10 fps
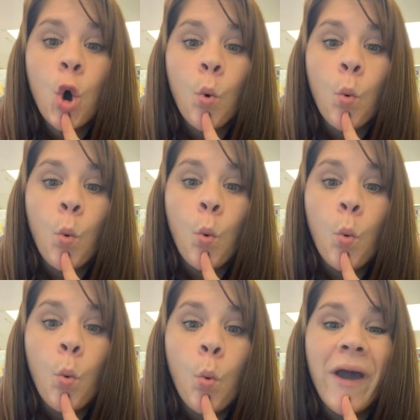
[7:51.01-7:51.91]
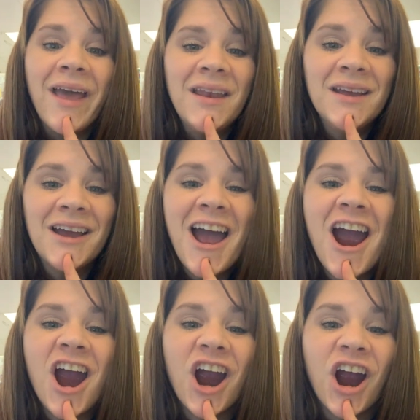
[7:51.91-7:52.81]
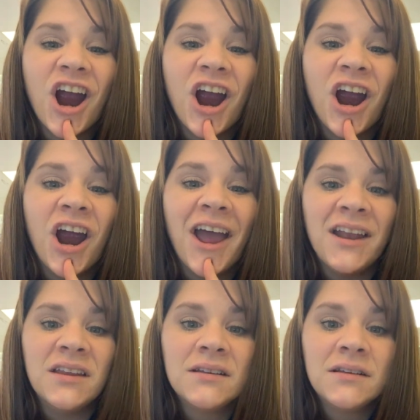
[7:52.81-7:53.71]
Wed, red.